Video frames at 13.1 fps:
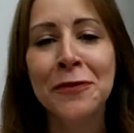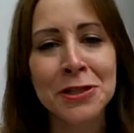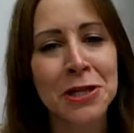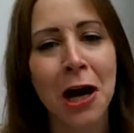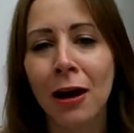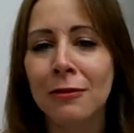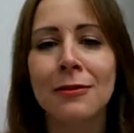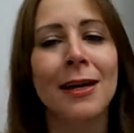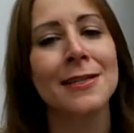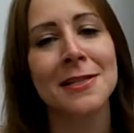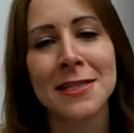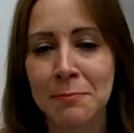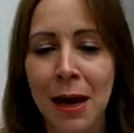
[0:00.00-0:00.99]
don't,
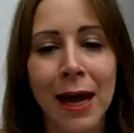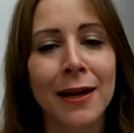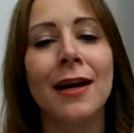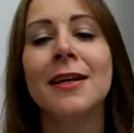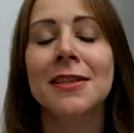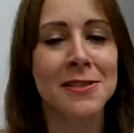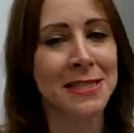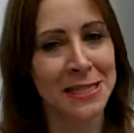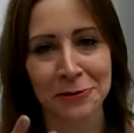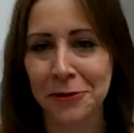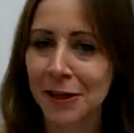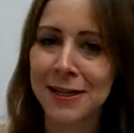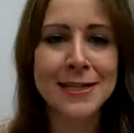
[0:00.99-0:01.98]
it doesn't matter. You're
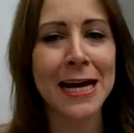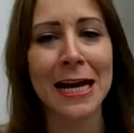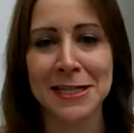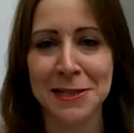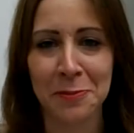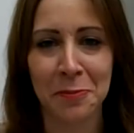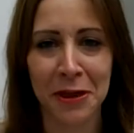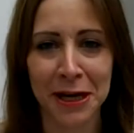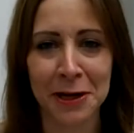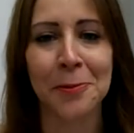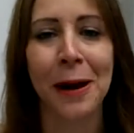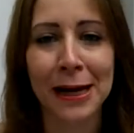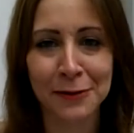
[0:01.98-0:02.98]
still going to take something
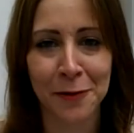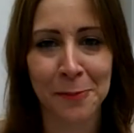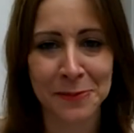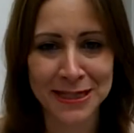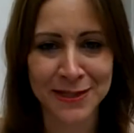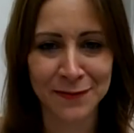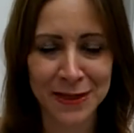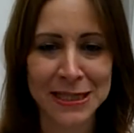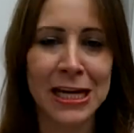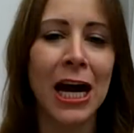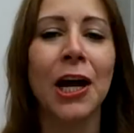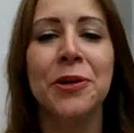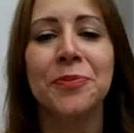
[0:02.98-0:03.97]
away from this
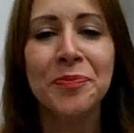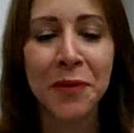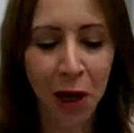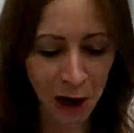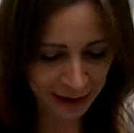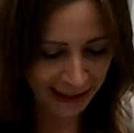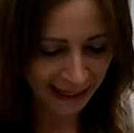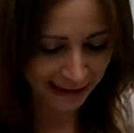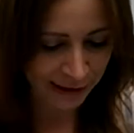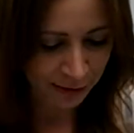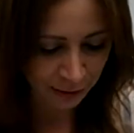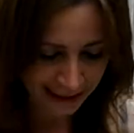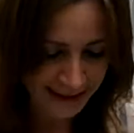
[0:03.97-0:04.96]
video. Okay,
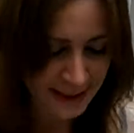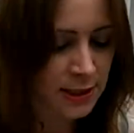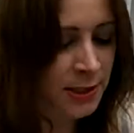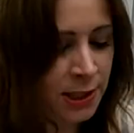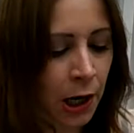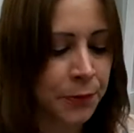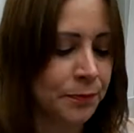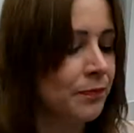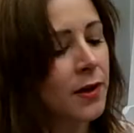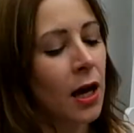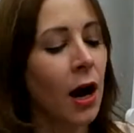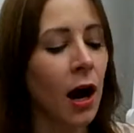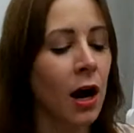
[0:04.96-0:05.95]
great. So
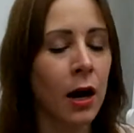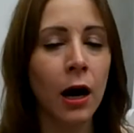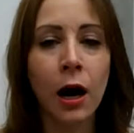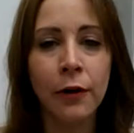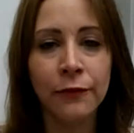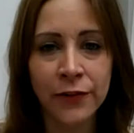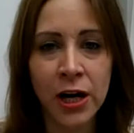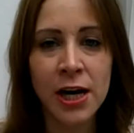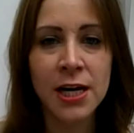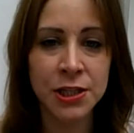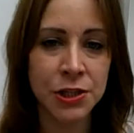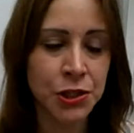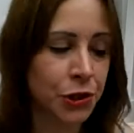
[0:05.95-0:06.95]
our
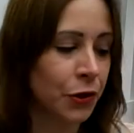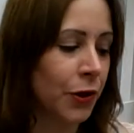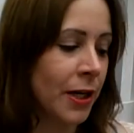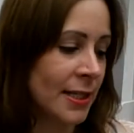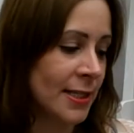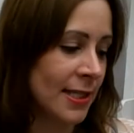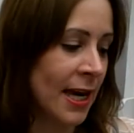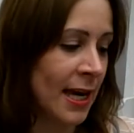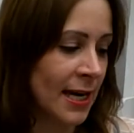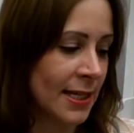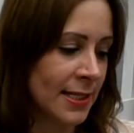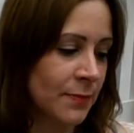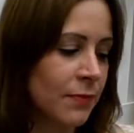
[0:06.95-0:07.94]
first choice
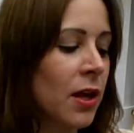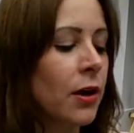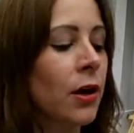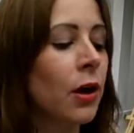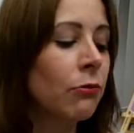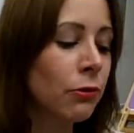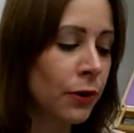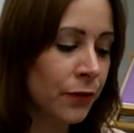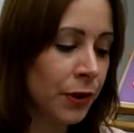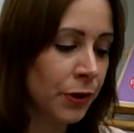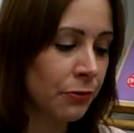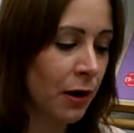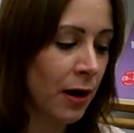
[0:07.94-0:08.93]
is
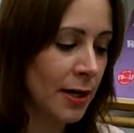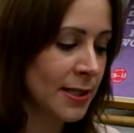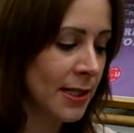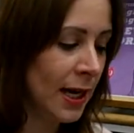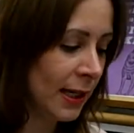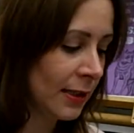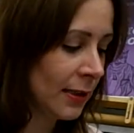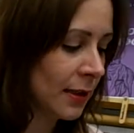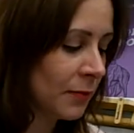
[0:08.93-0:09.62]
review writing.